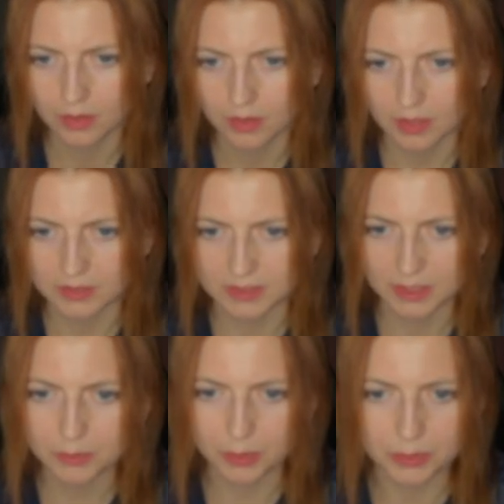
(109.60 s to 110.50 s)
And the
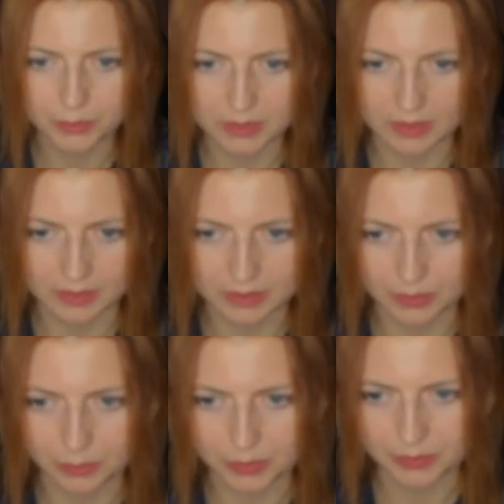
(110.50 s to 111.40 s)
same goes for the next
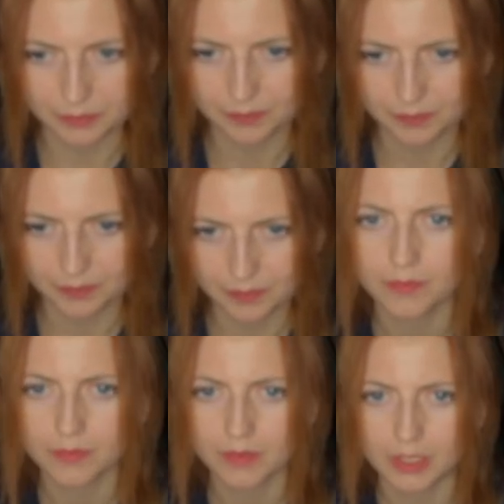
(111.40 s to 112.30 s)
groups.
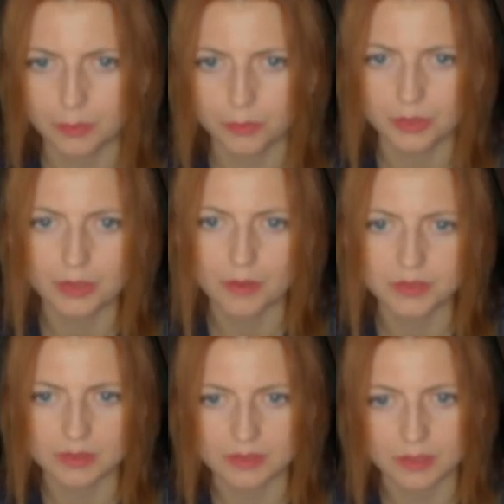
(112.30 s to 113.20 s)
If we want to have
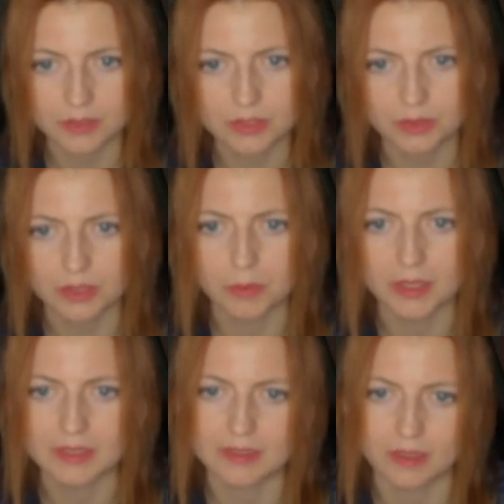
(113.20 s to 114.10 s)
the results sorted by
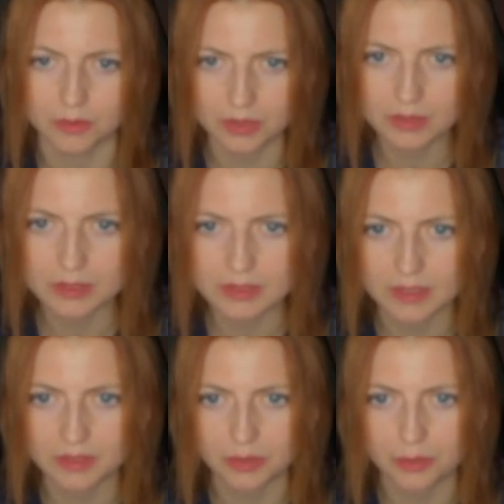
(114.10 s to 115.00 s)
salary
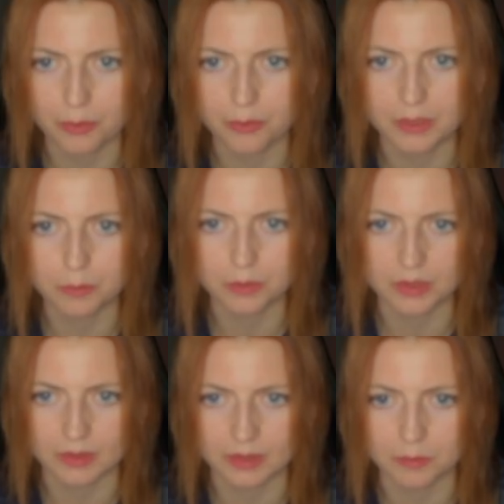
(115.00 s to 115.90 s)
instead of employee
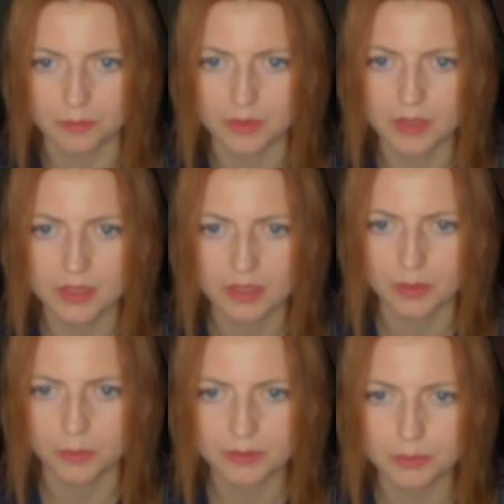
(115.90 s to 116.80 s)
name,
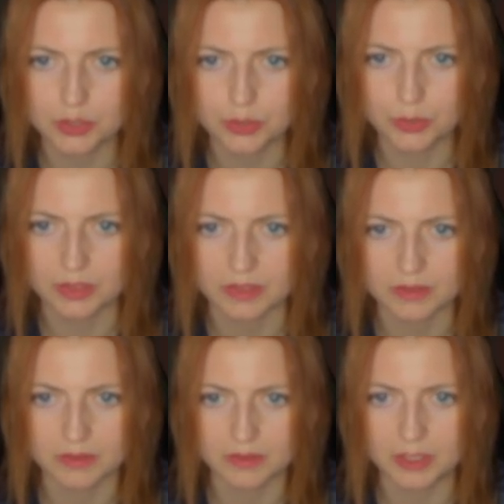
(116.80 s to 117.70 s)
we simply should
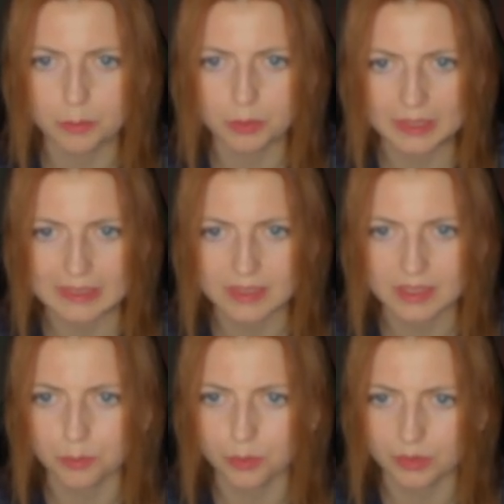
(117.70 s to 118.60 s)
replace
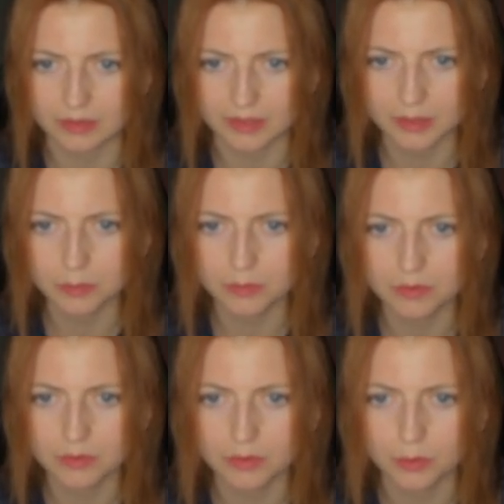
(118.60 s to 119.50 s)
employee name
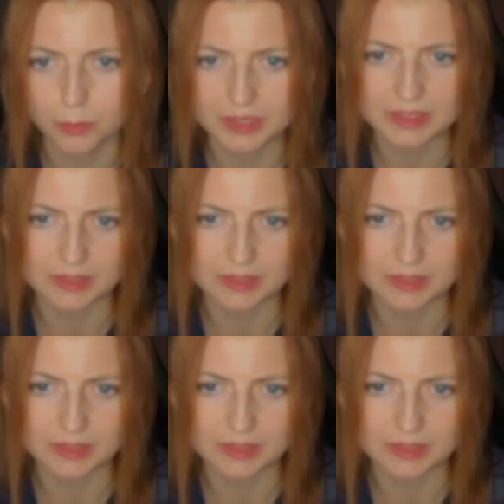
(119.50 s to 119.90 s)
with